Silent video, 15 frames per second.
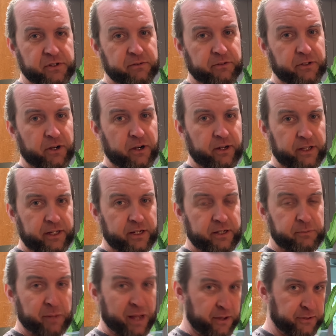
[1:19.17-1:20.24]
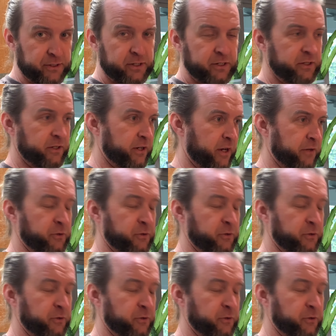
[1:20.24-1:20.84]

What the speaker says: of garlic powder.